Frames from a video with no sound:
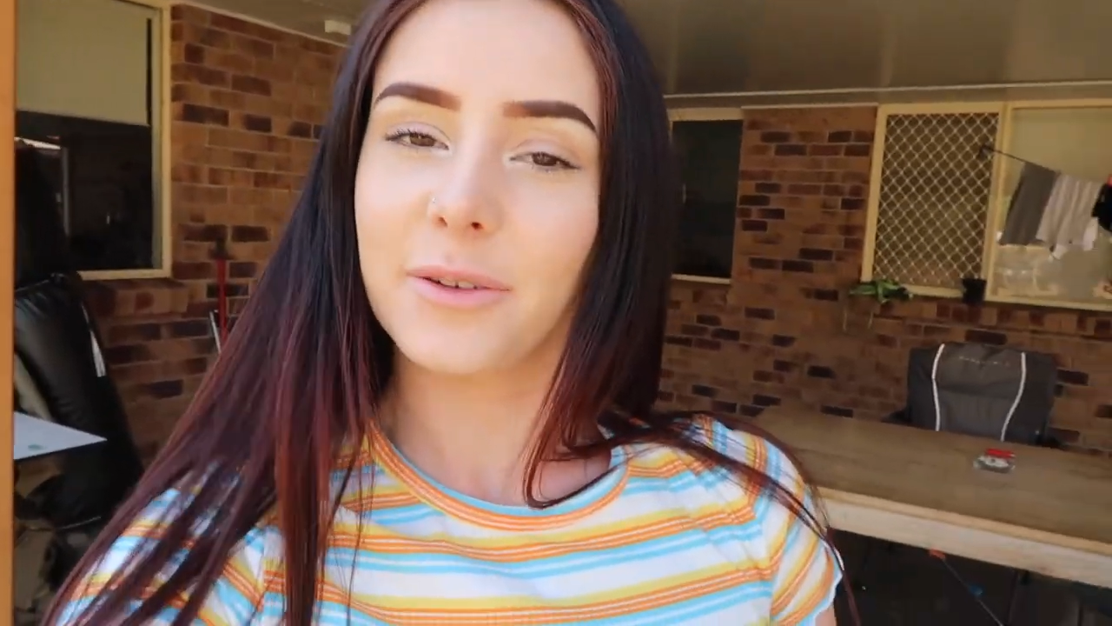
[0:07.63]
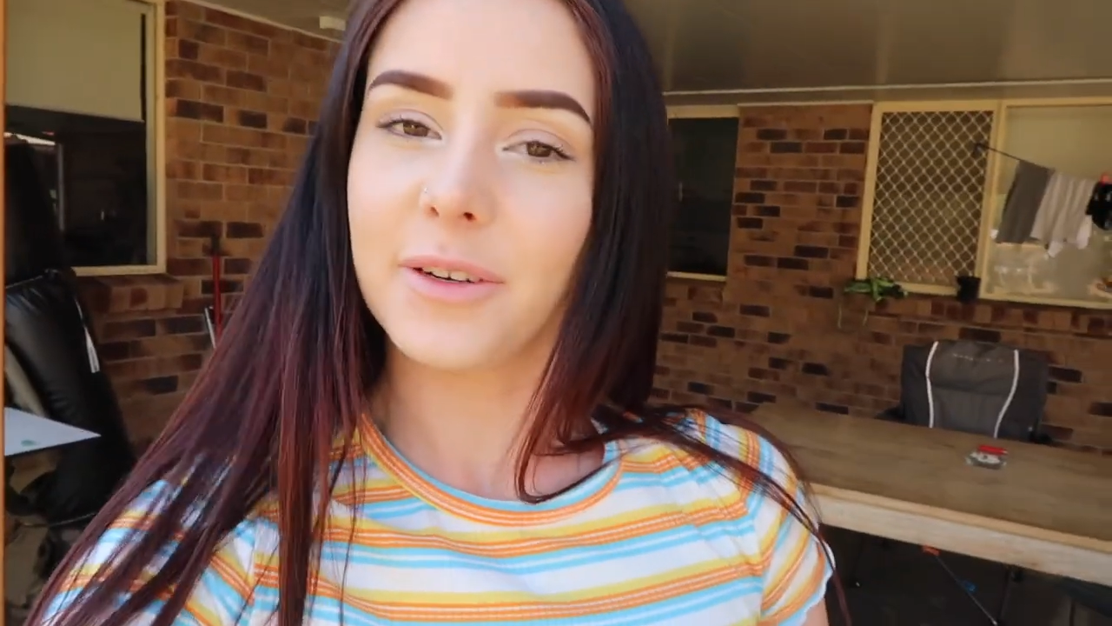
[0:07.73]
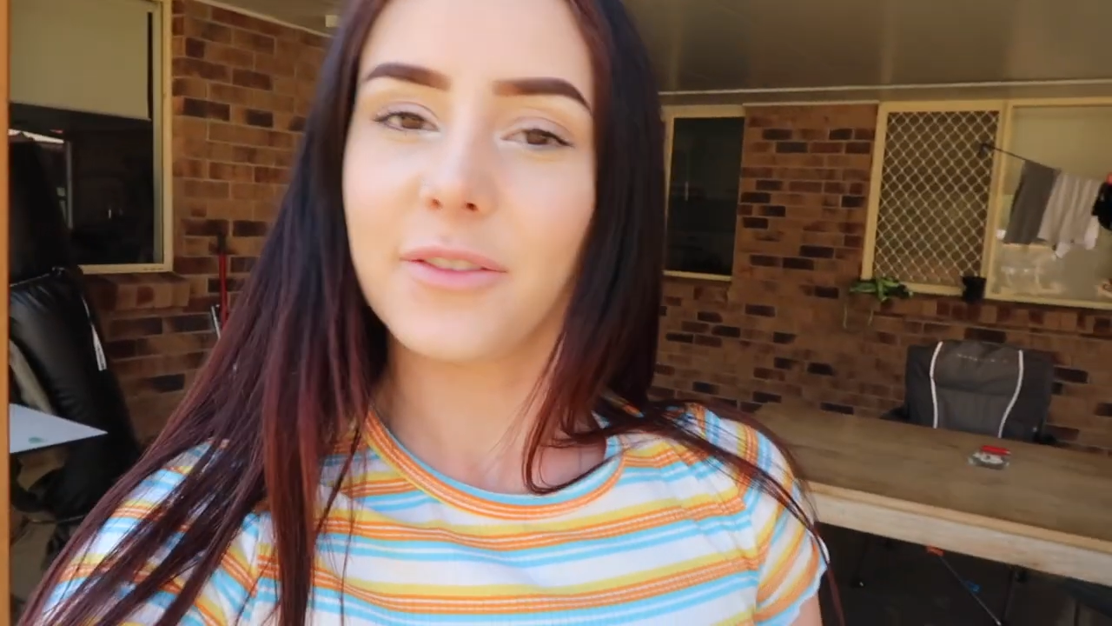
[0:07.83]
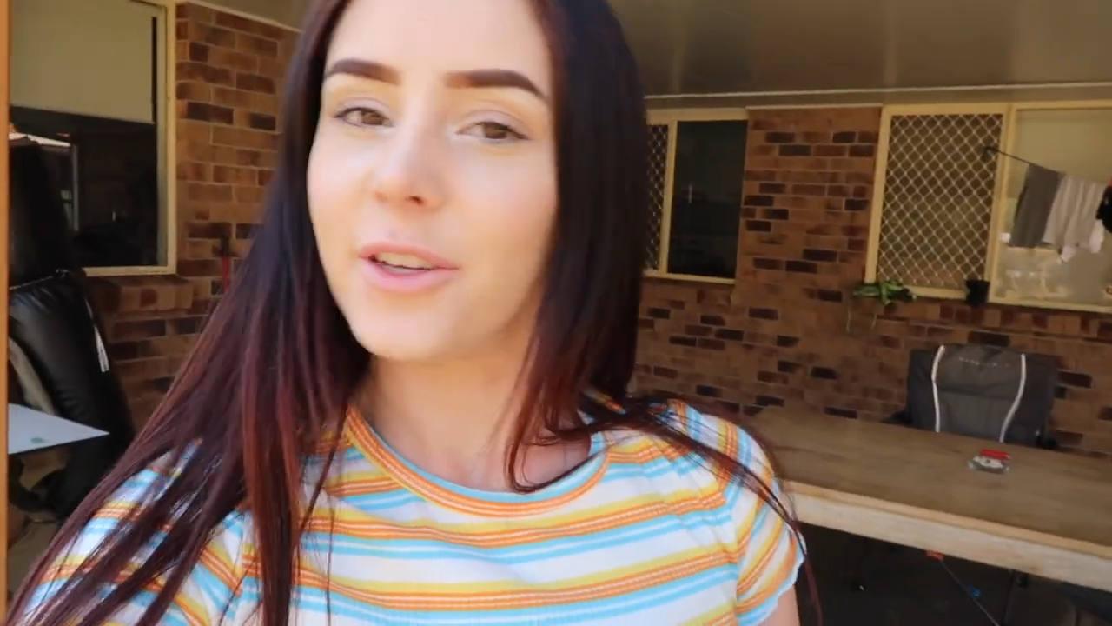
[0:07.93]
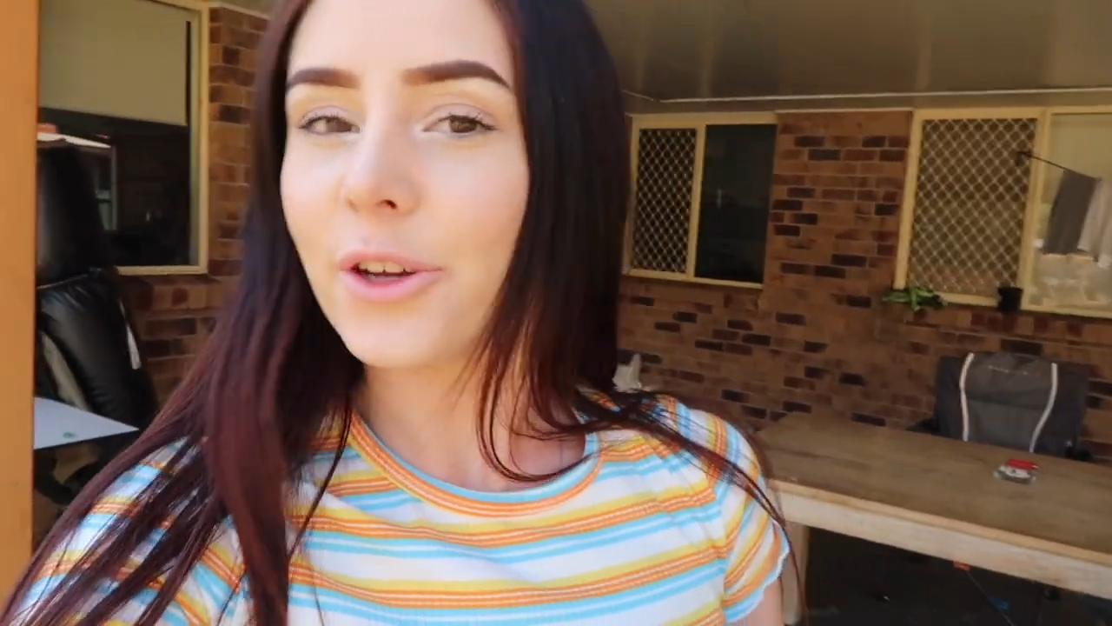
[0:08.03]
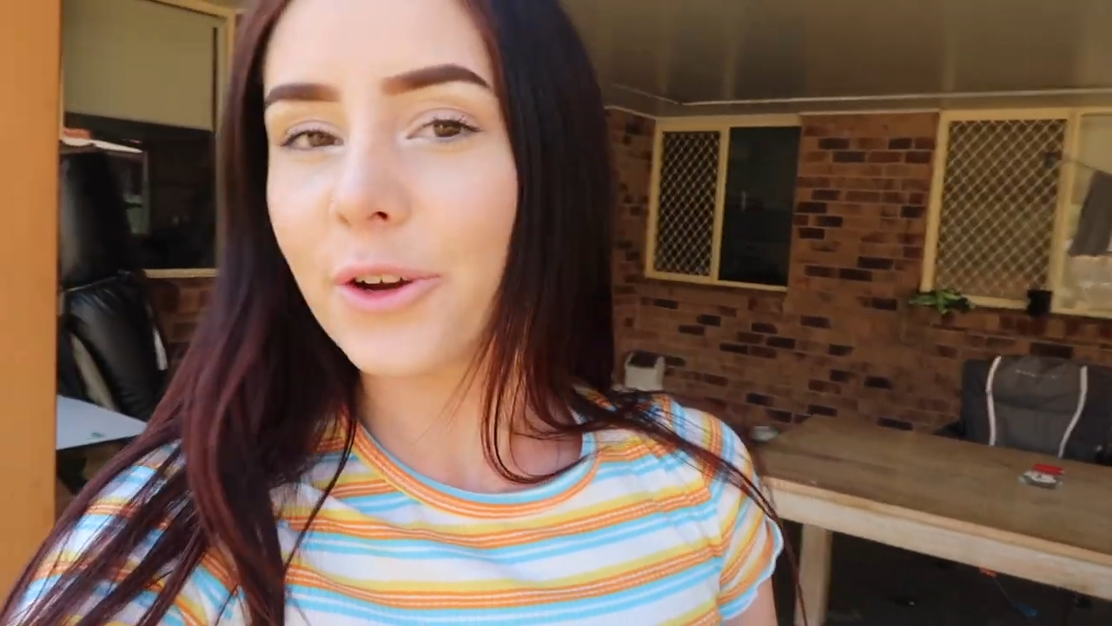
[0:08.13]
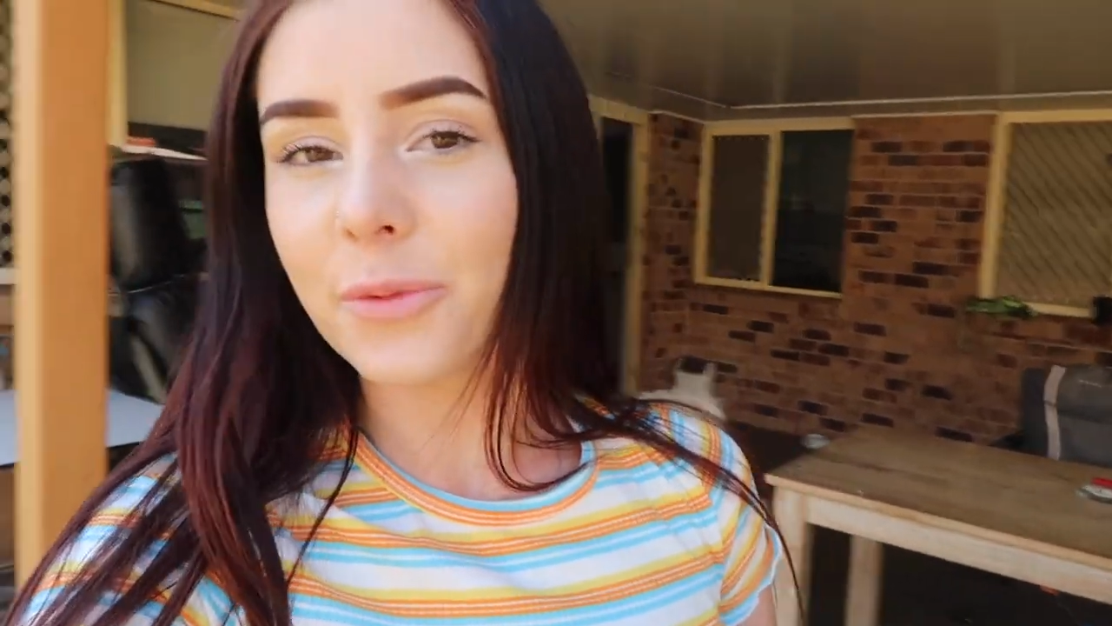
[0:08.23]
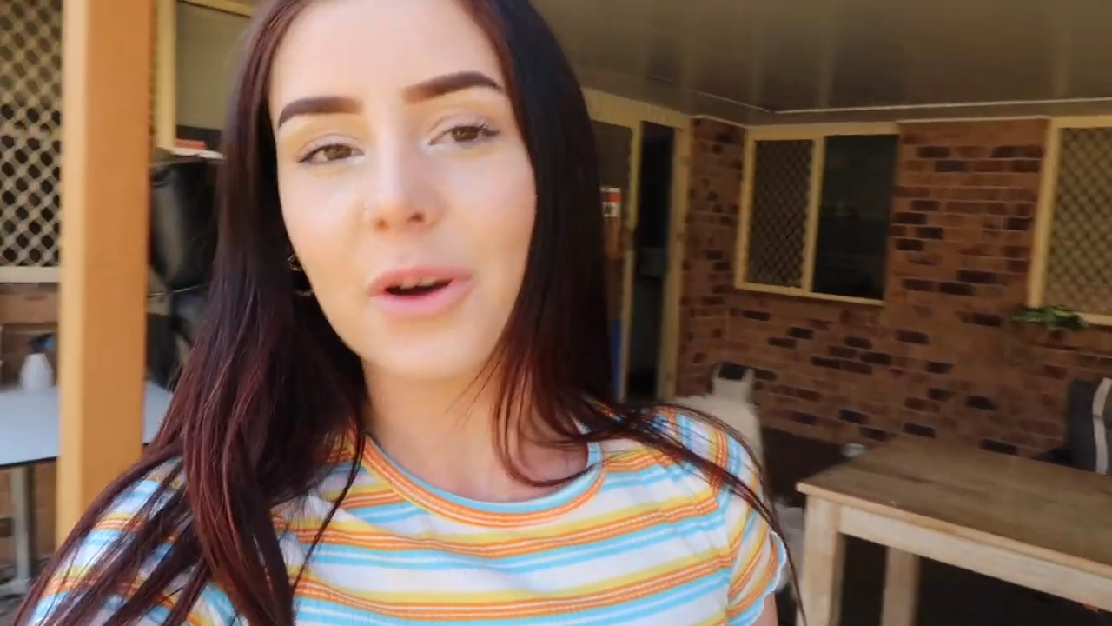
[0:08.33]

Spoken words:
or if you're new,